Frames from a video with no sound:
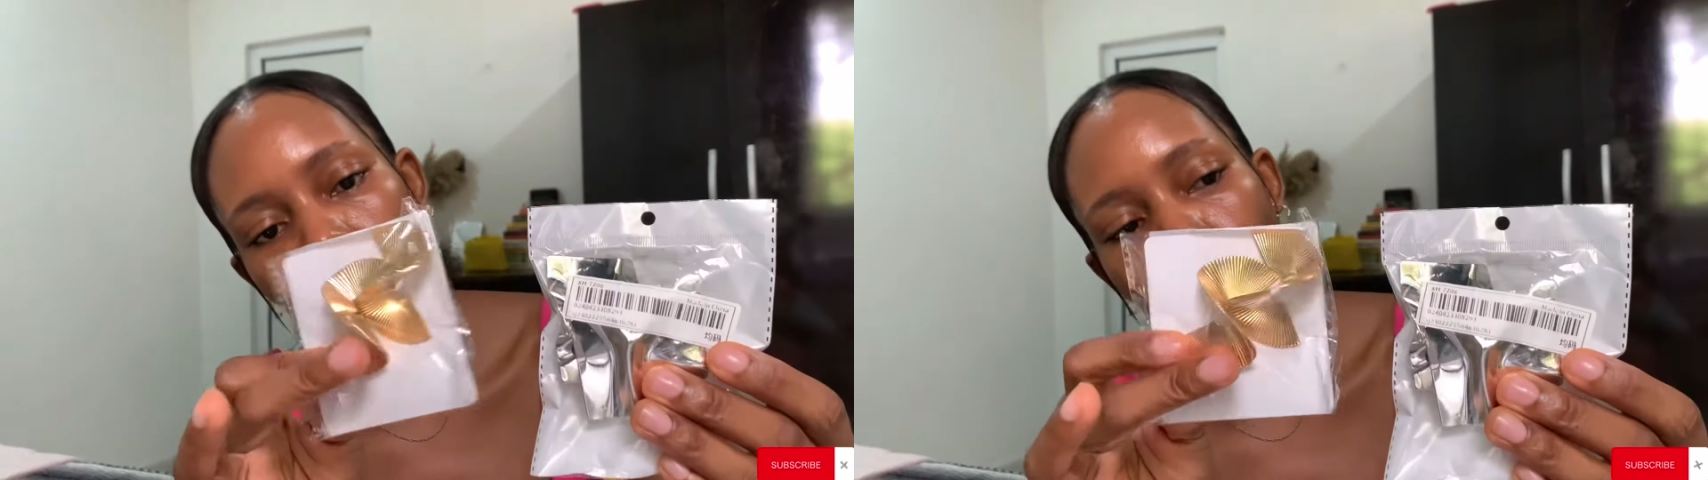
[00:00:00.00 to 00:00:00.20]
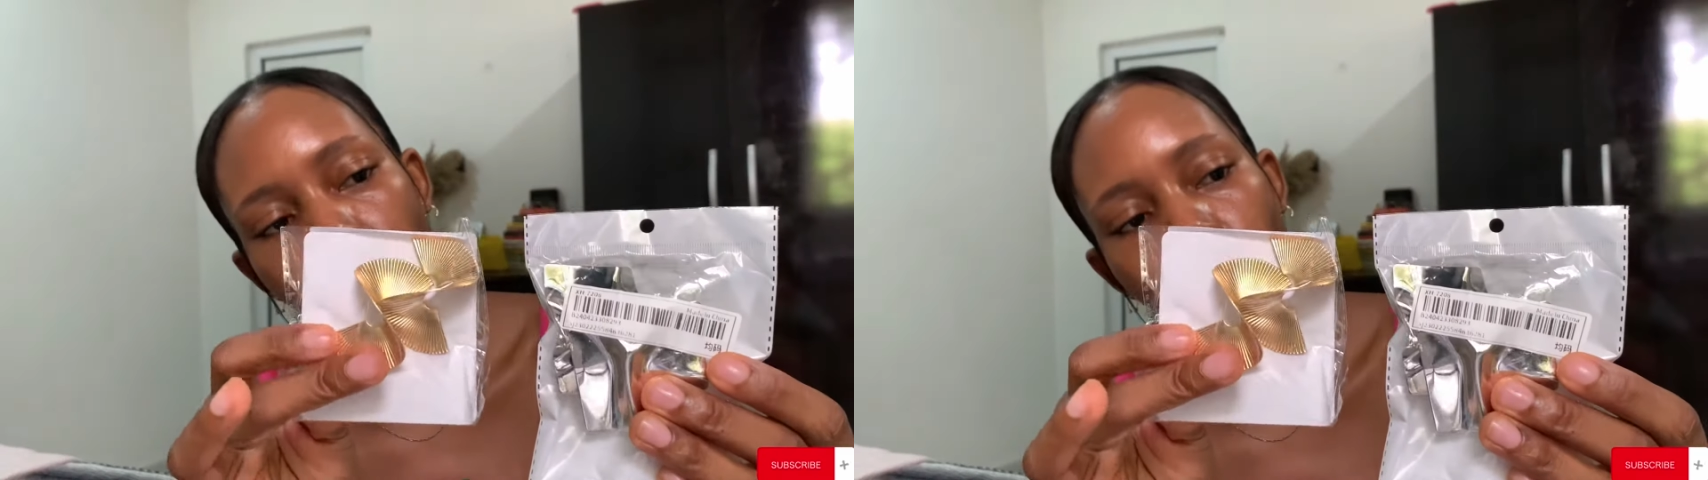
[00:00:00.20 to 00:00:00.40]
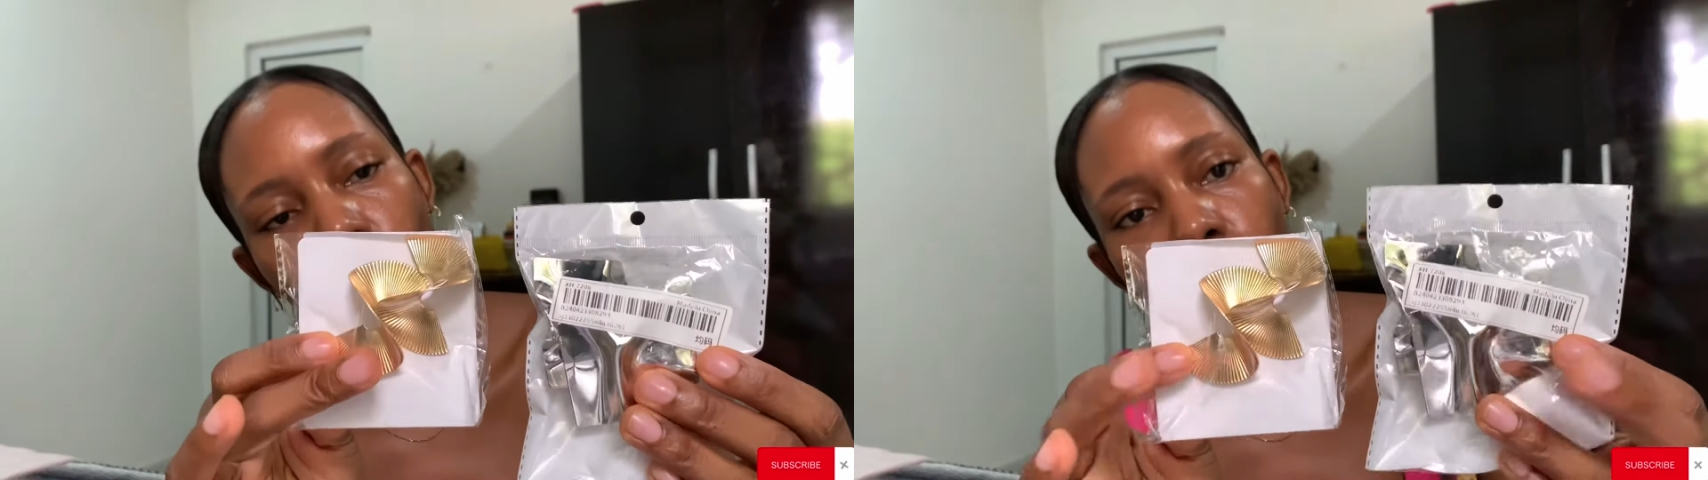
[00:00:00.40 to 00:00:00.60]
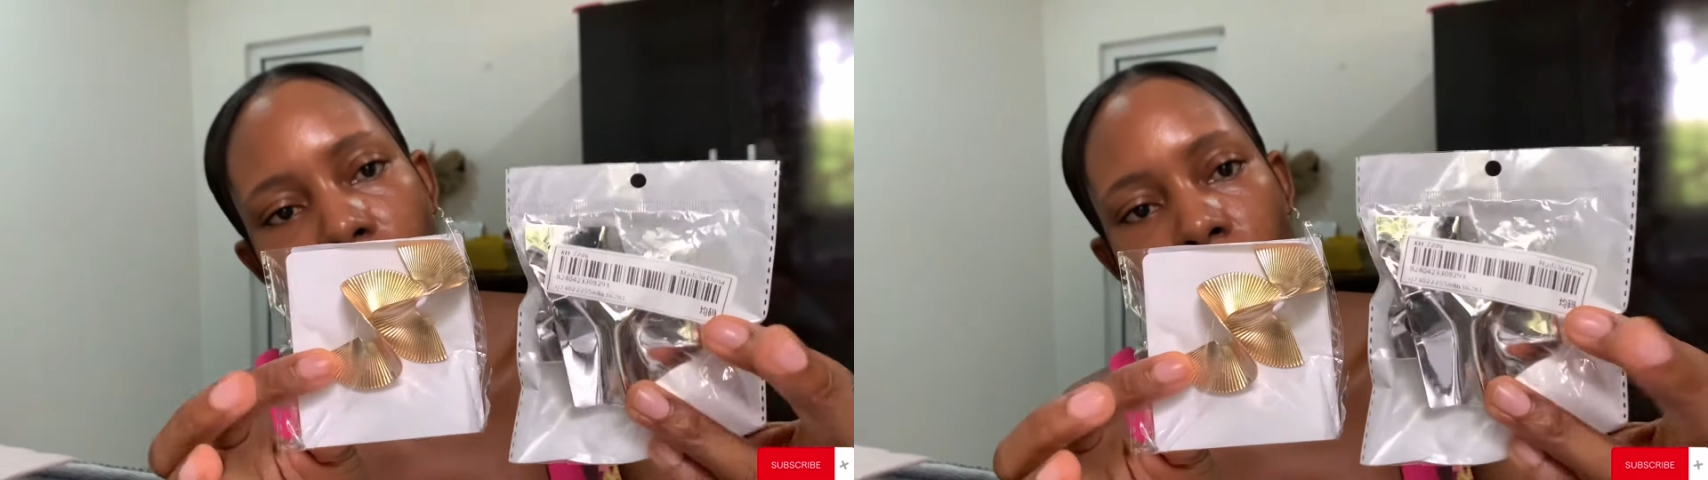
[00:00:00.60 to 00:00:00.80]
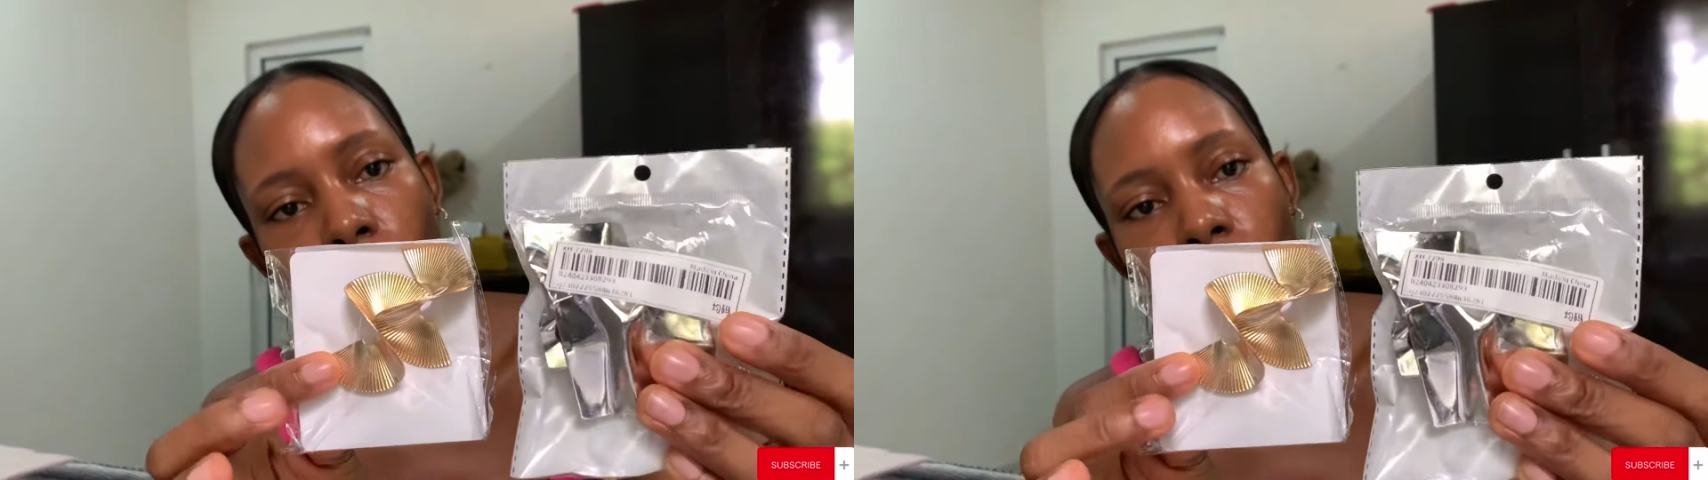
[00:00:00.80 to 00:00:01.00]
one gold
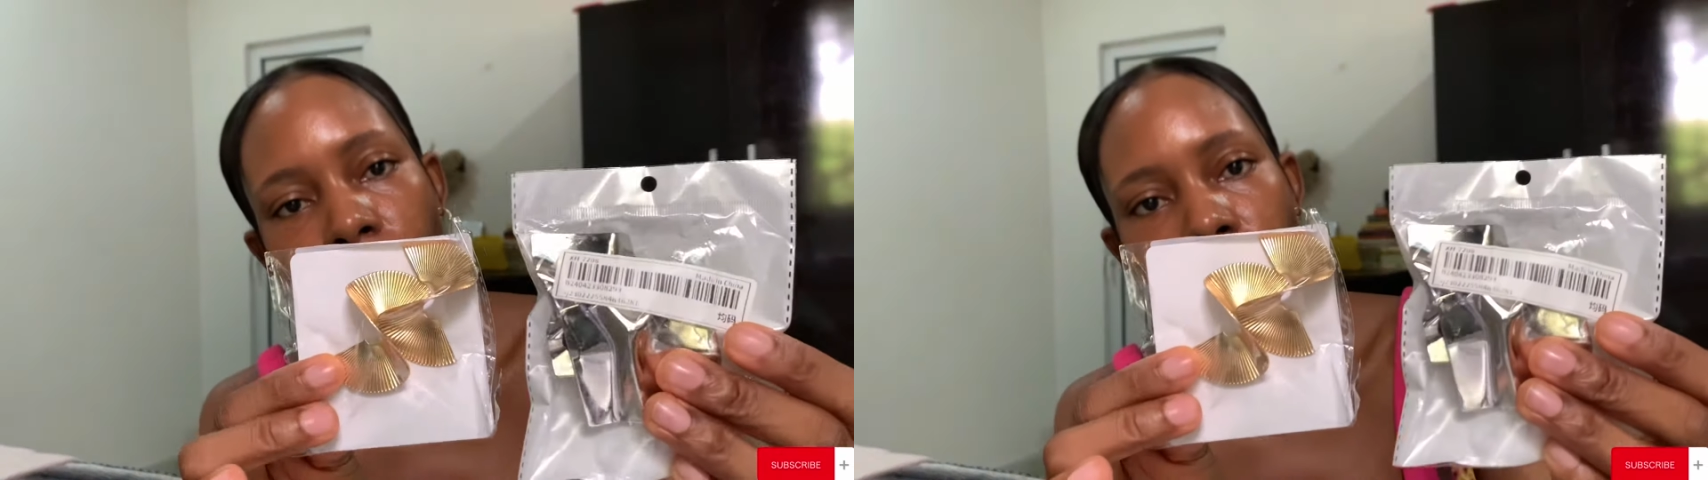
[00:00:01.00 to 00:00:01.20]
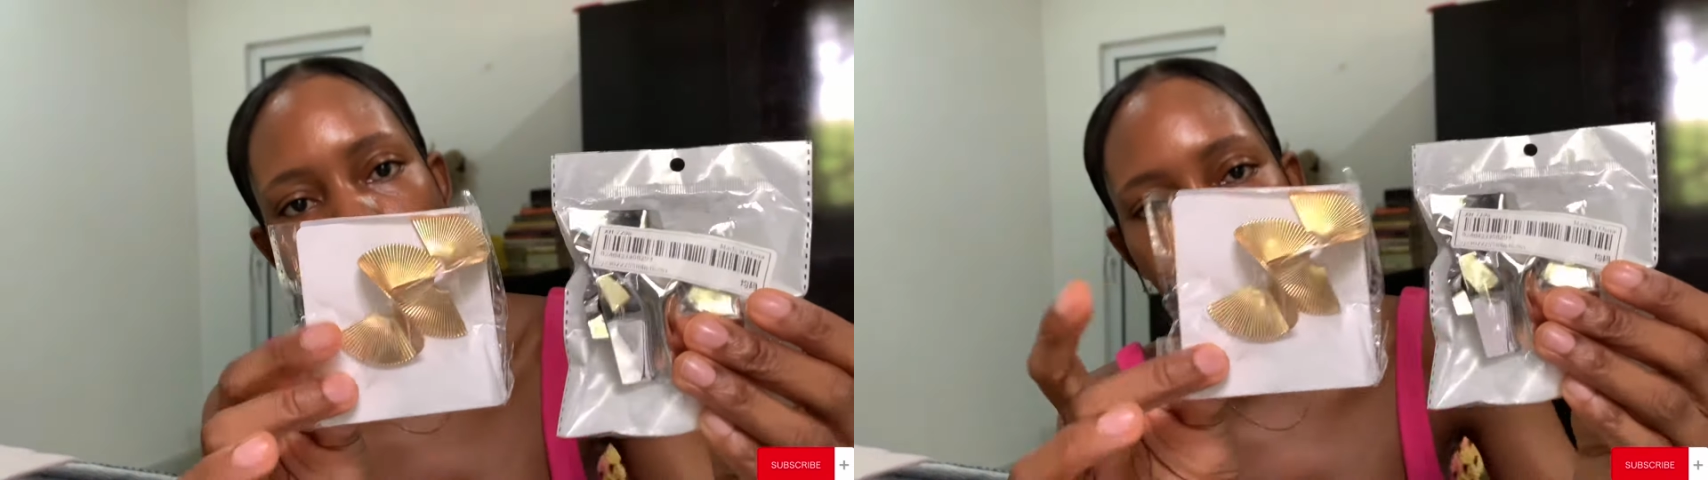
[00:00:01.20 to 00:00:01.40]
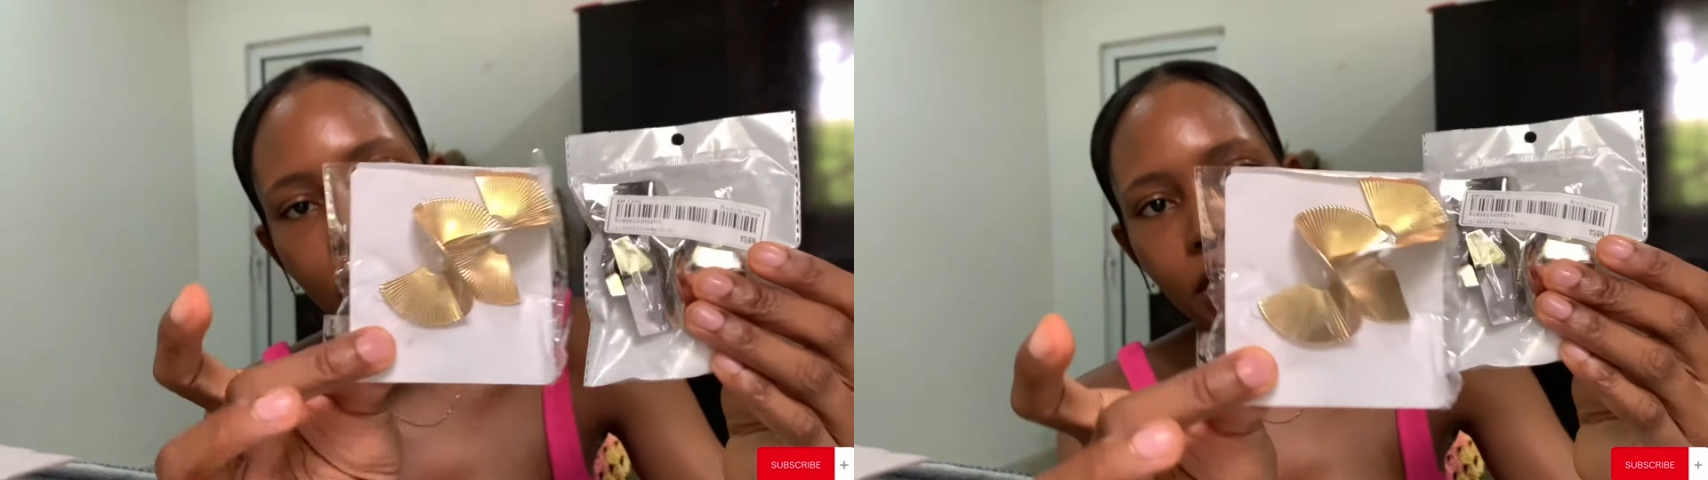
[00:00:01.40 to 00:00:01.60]
and one silver.